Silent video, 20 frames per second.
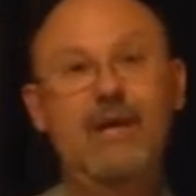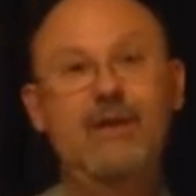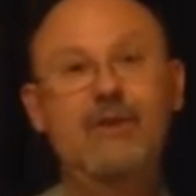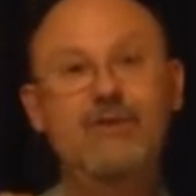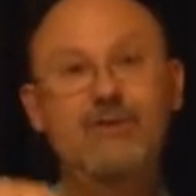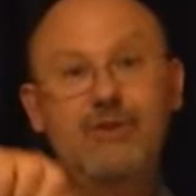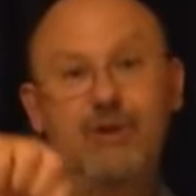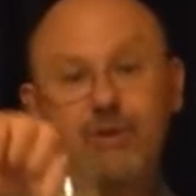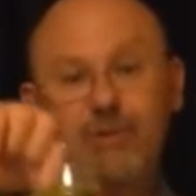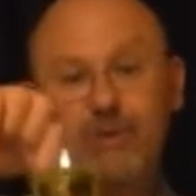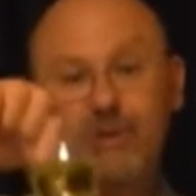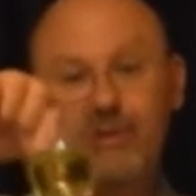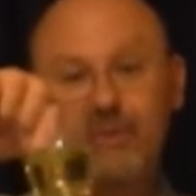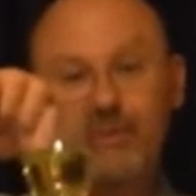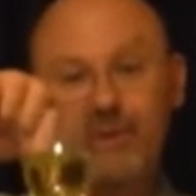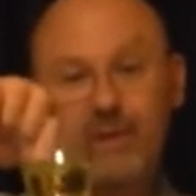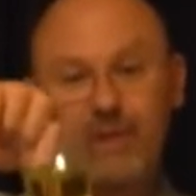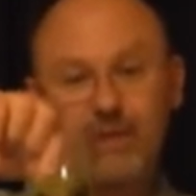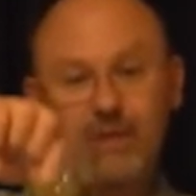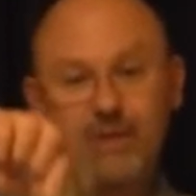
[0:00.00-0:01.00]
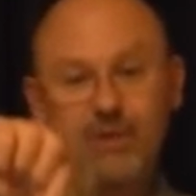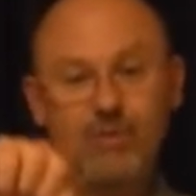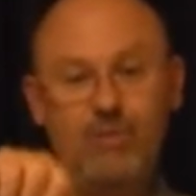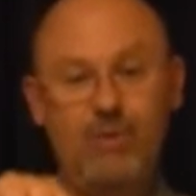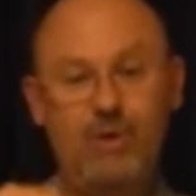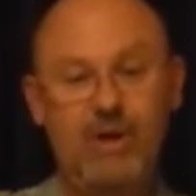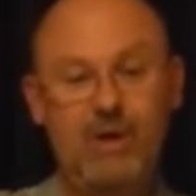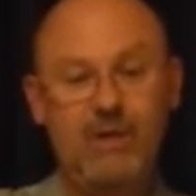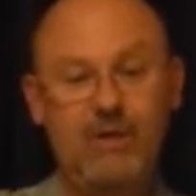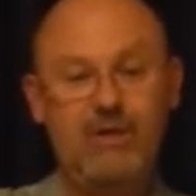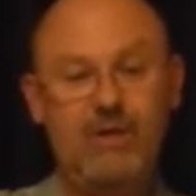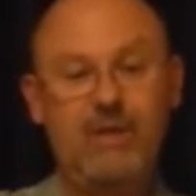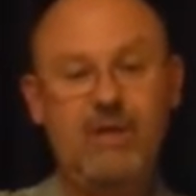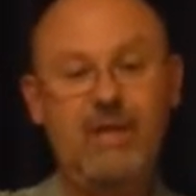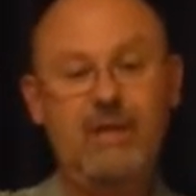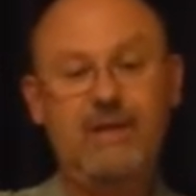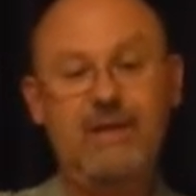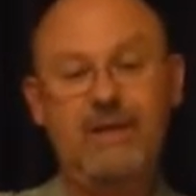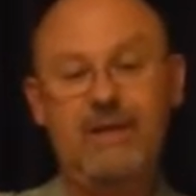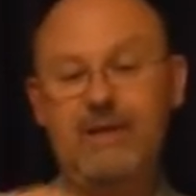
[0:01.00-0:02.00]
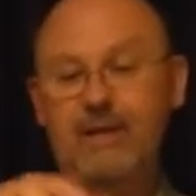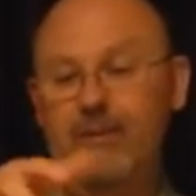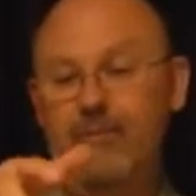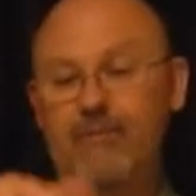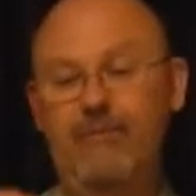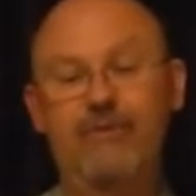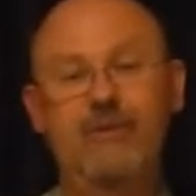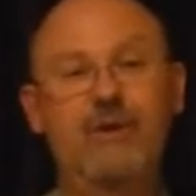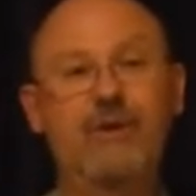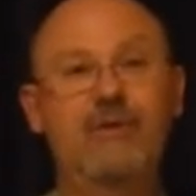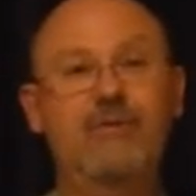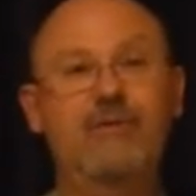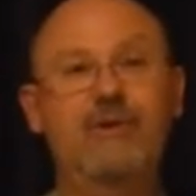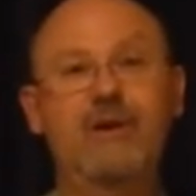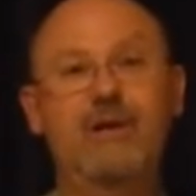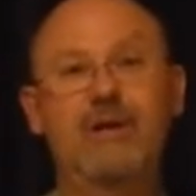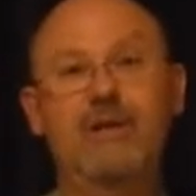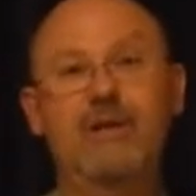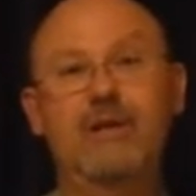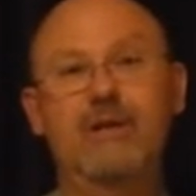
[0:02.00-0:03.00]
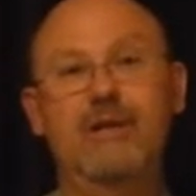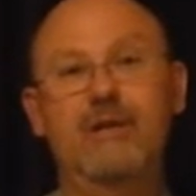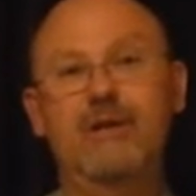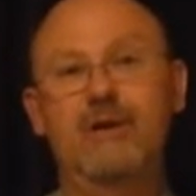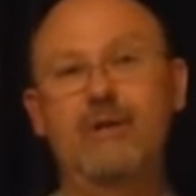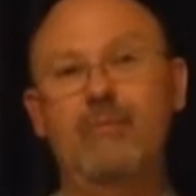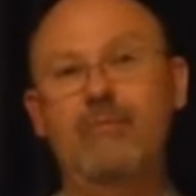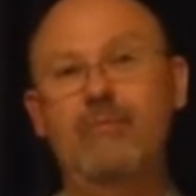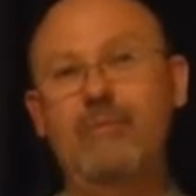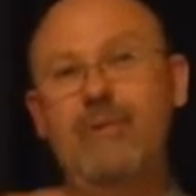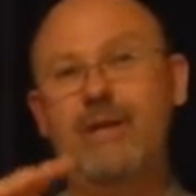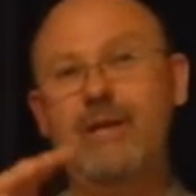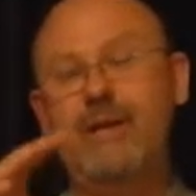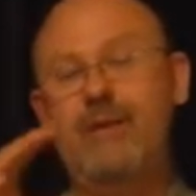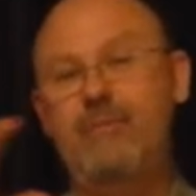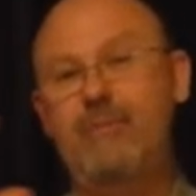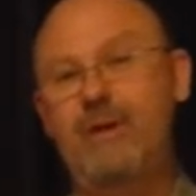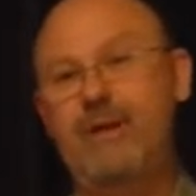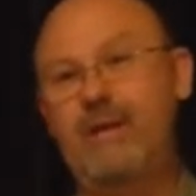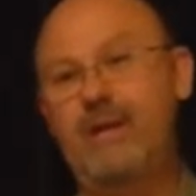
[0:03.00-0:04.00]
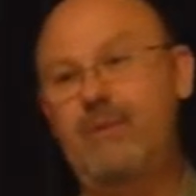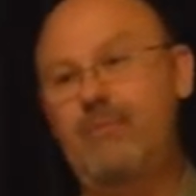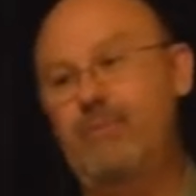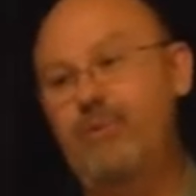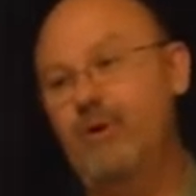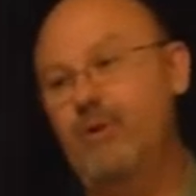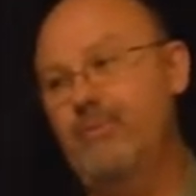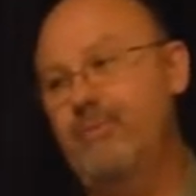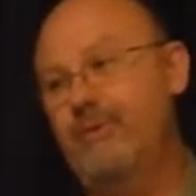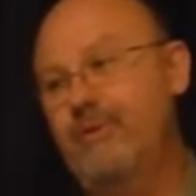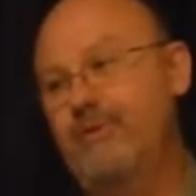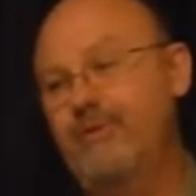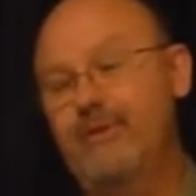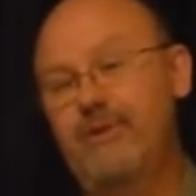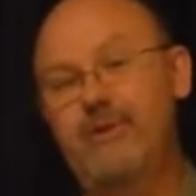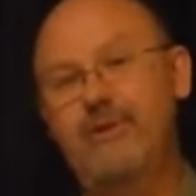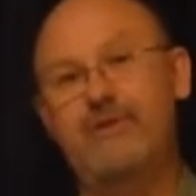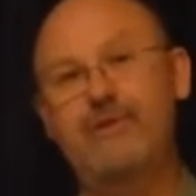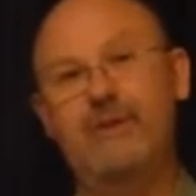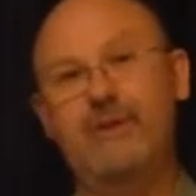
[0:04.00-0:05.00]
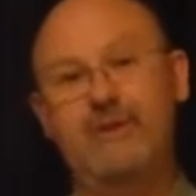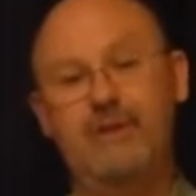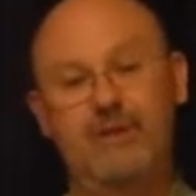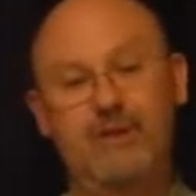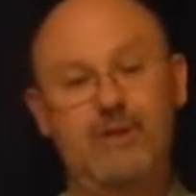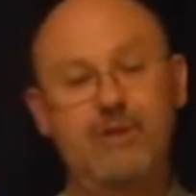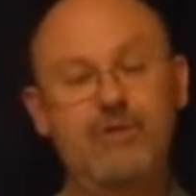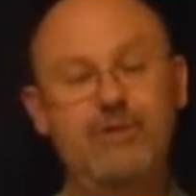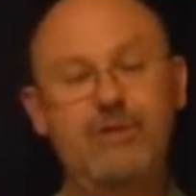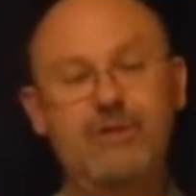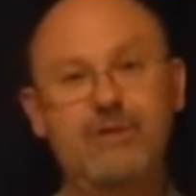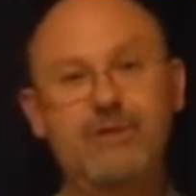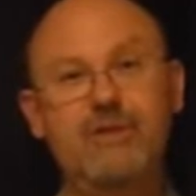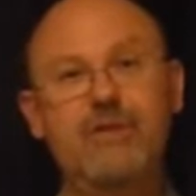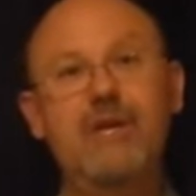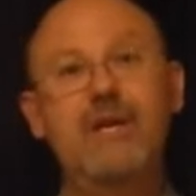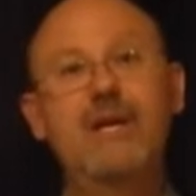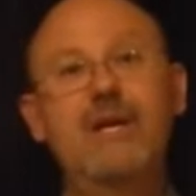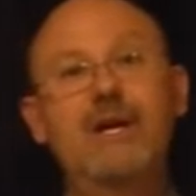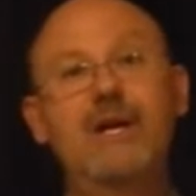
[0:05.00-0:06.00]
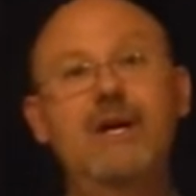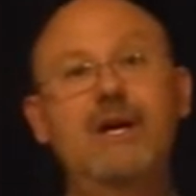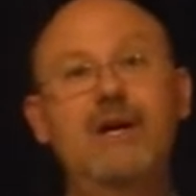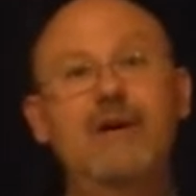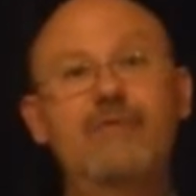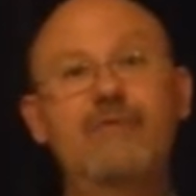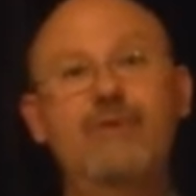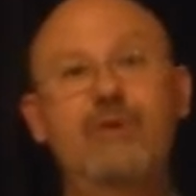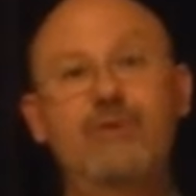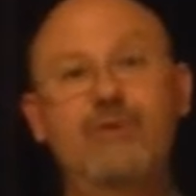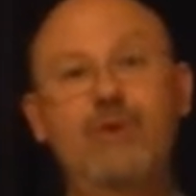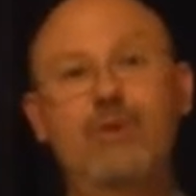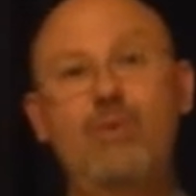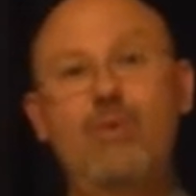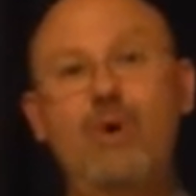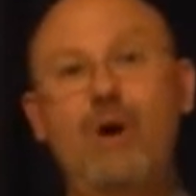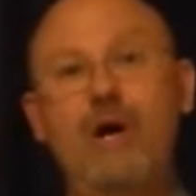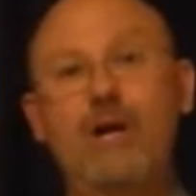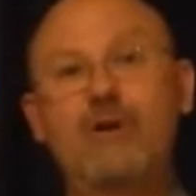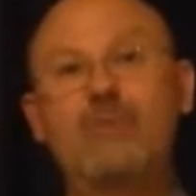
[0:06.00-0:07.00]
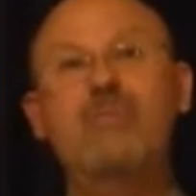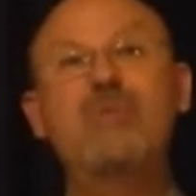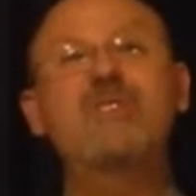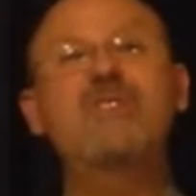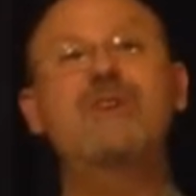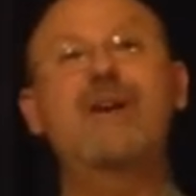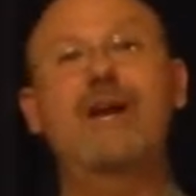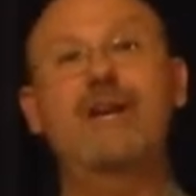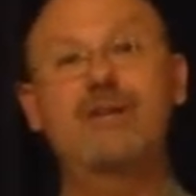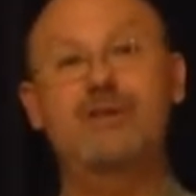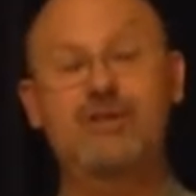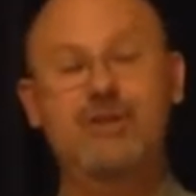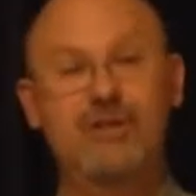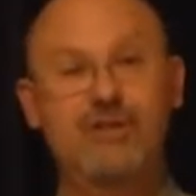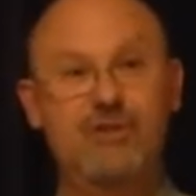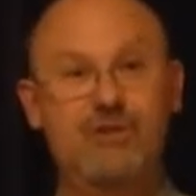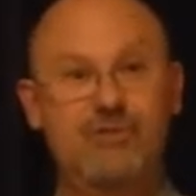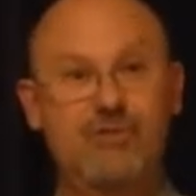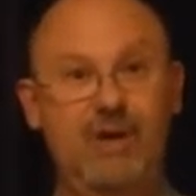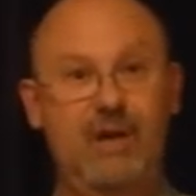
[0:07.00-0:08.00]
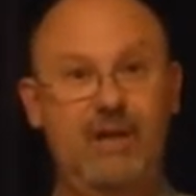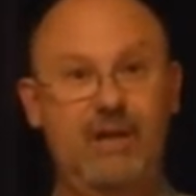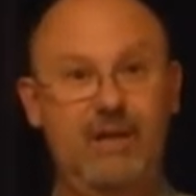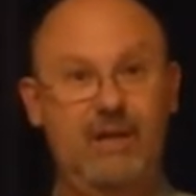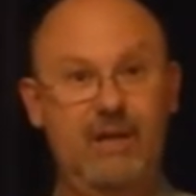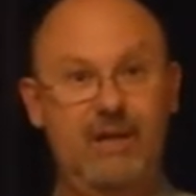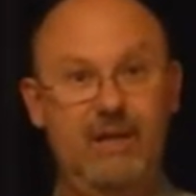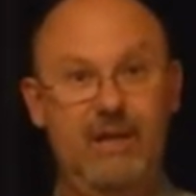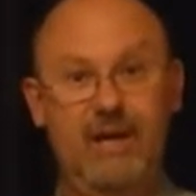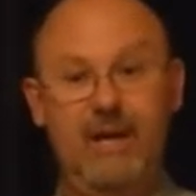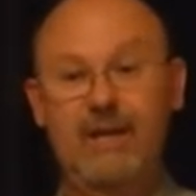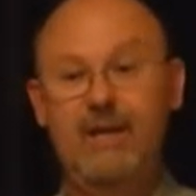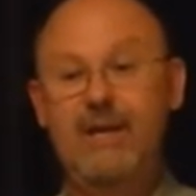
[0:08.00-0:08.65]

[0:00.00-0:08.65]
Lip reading: Soaking them in this water, they come very, very clean. There are many, many purposes and uses of the water besides just drinking.